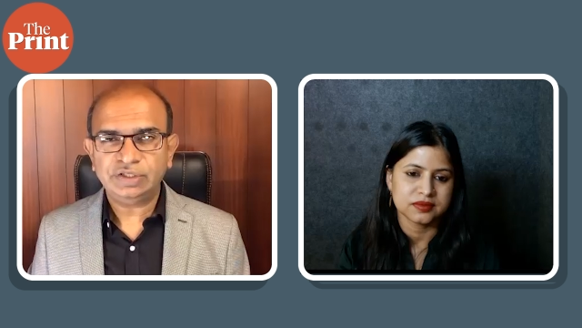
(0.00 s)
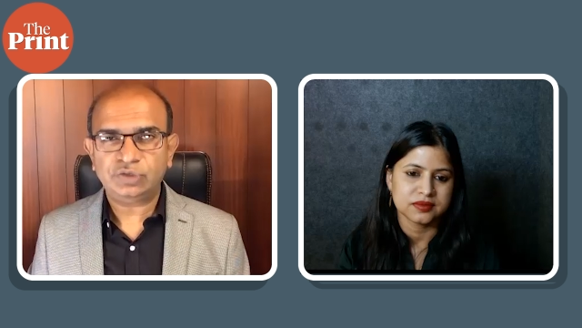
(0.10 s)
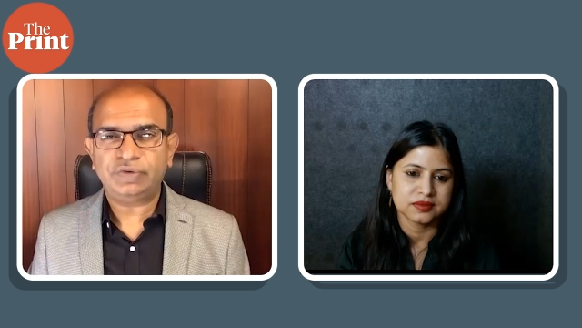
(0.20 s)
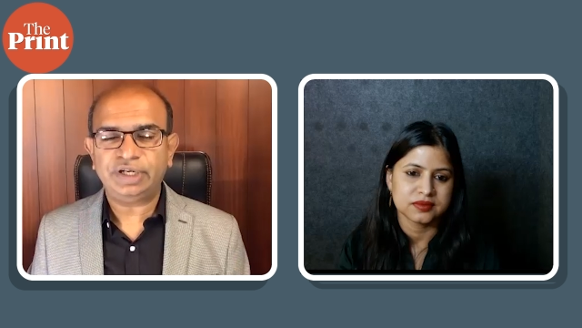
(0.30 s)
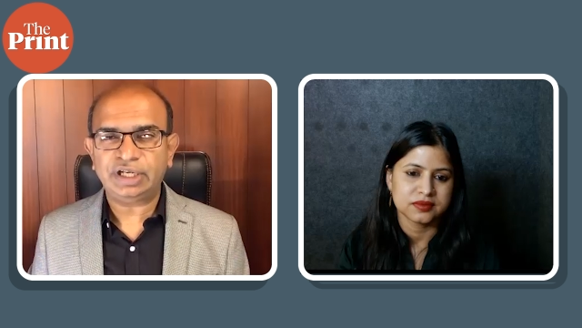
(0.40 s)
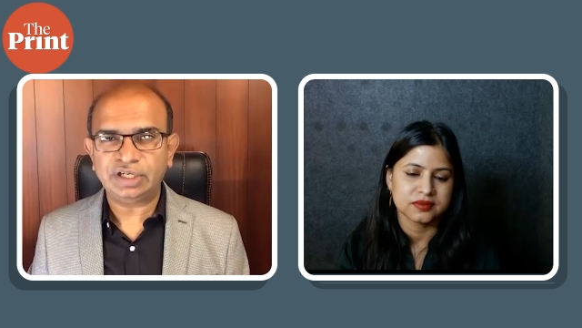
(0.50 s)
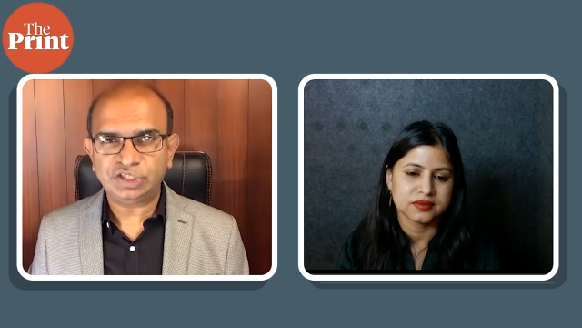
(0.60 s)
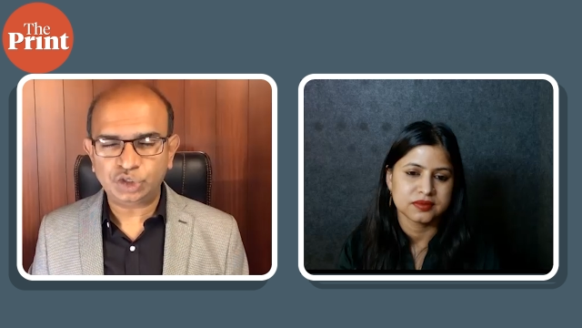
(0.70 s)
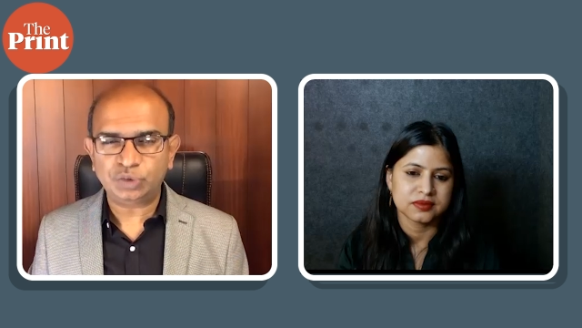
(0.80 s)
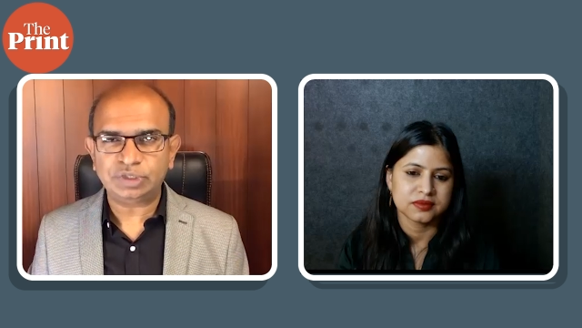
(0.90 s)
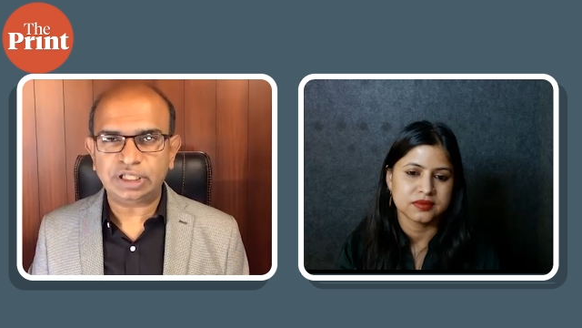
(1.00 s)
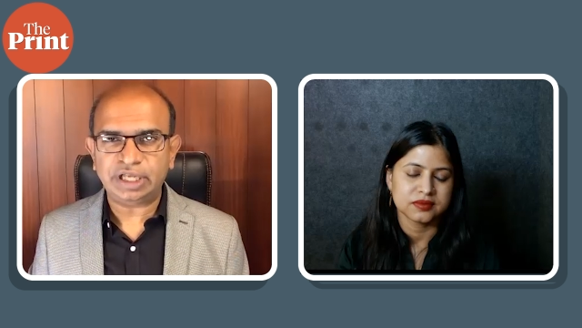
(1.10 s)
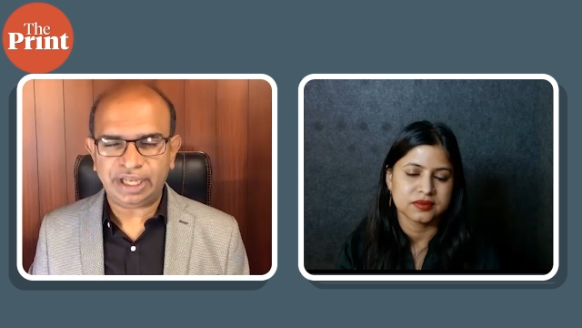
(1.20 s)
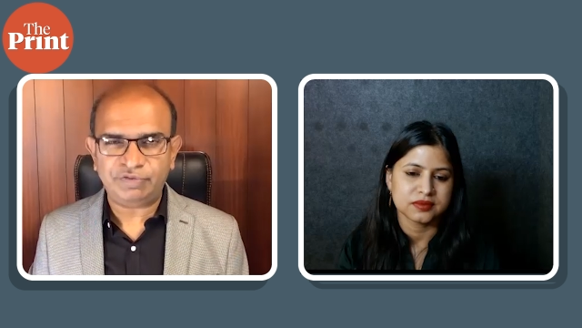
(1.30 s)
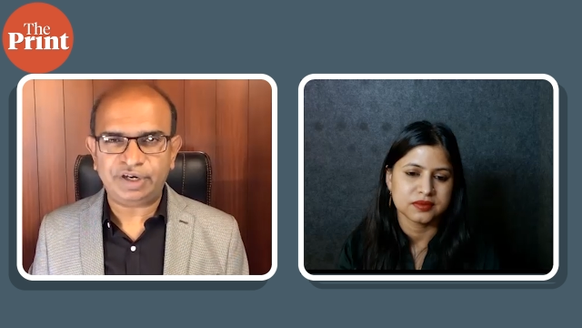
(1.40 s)
Speaker 1: So when they consume
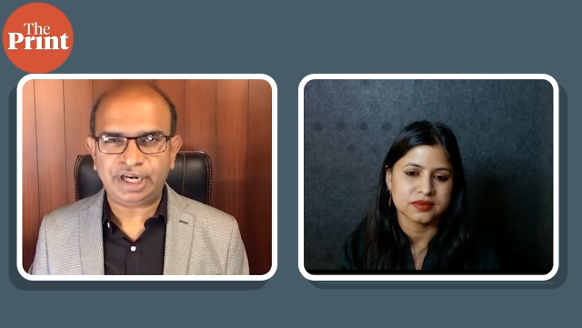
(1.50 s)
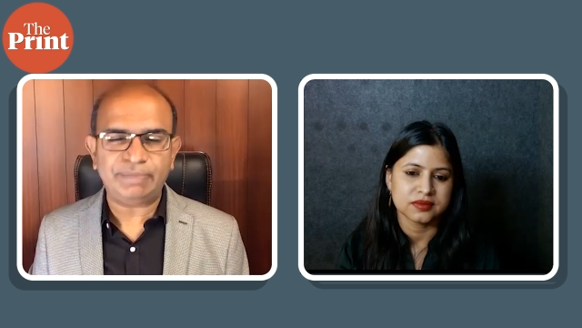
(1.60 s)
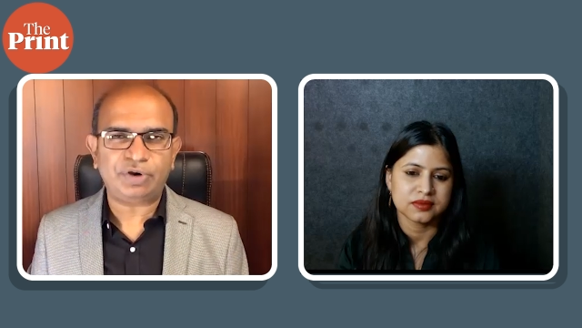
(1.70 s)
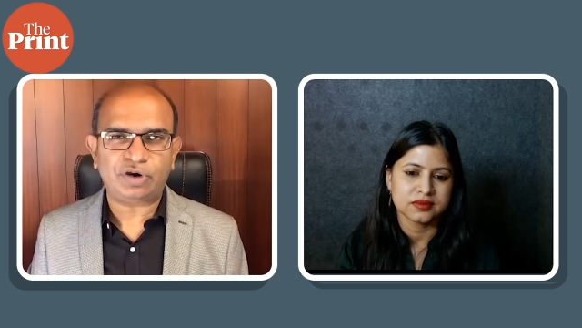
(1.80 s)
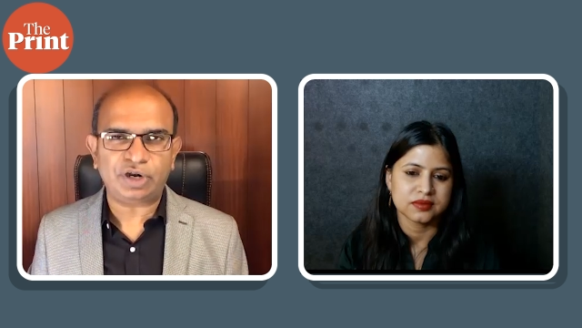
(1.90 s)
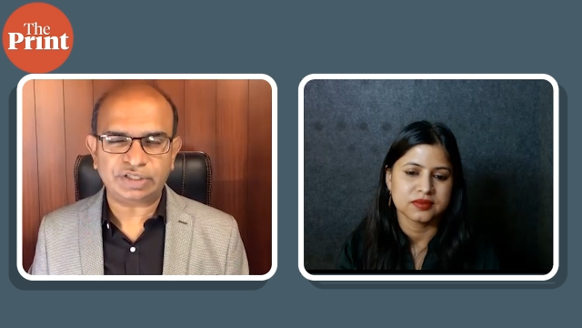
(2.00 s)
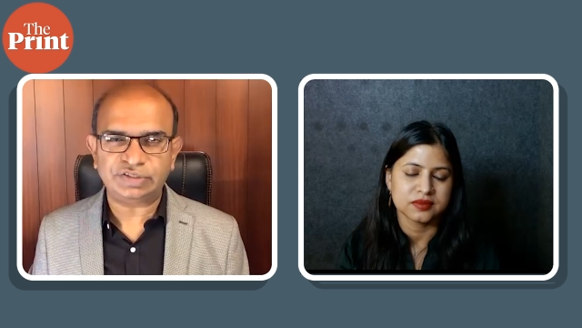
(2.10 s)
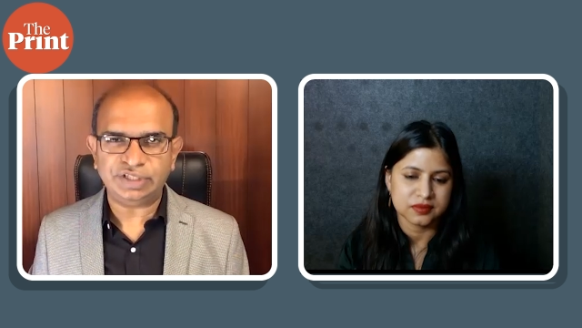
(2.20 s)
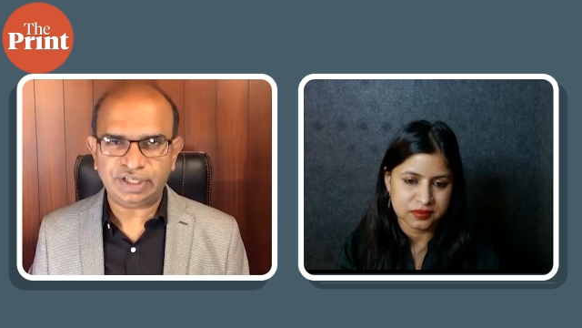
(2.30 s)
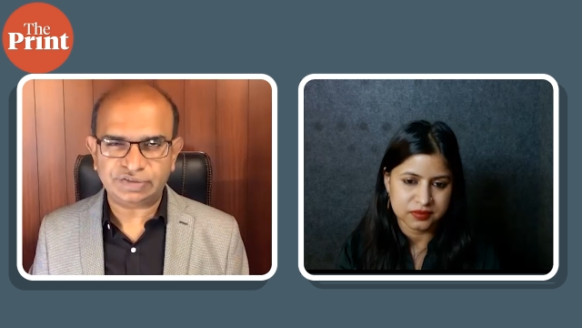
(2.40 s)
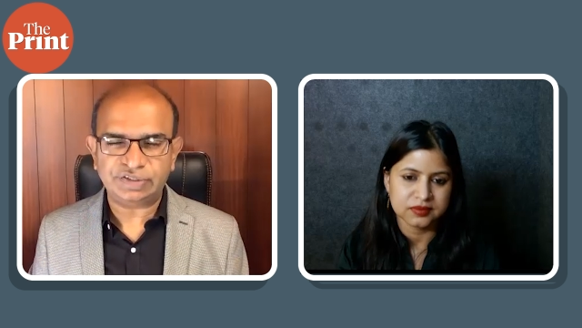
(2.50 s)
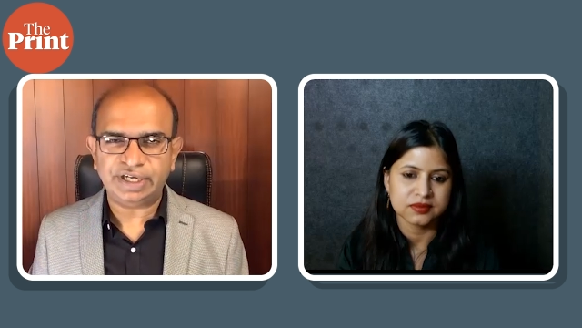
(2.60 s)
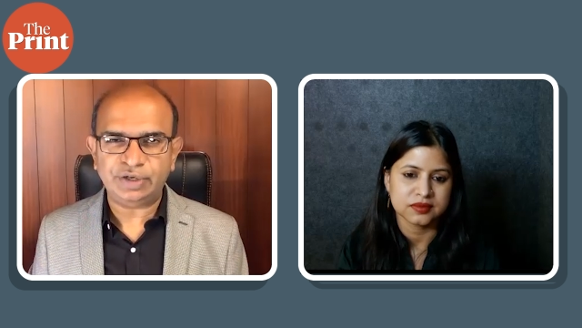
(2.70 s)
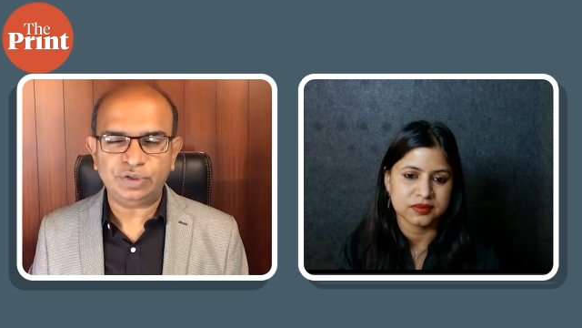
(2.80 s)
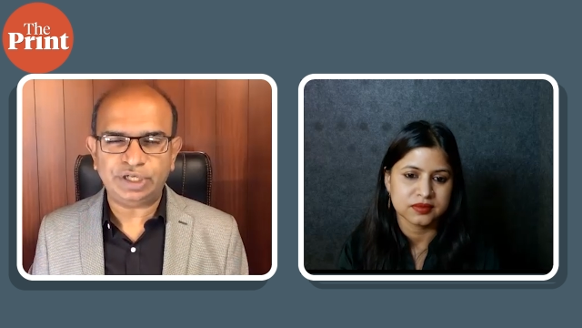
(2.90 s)
the everyday products, yes,
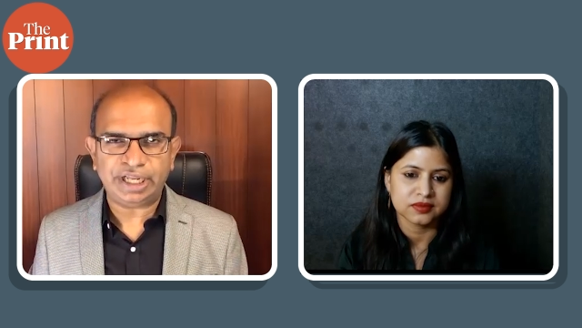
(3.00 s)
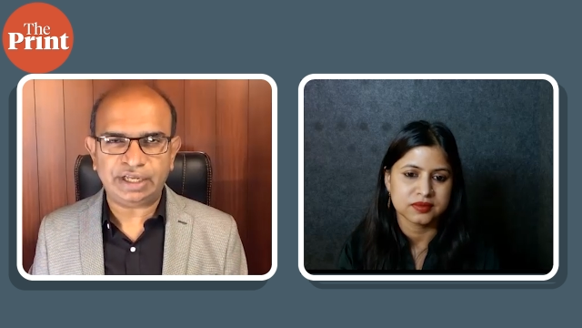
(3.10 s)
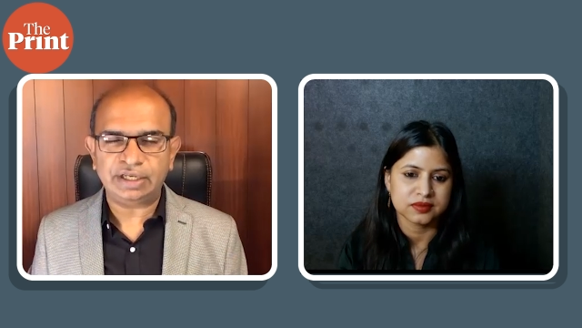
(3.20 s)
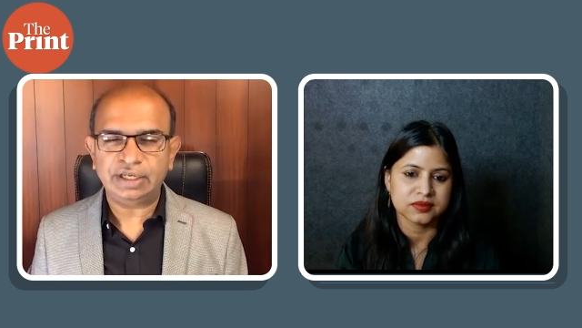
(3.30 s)
they do take,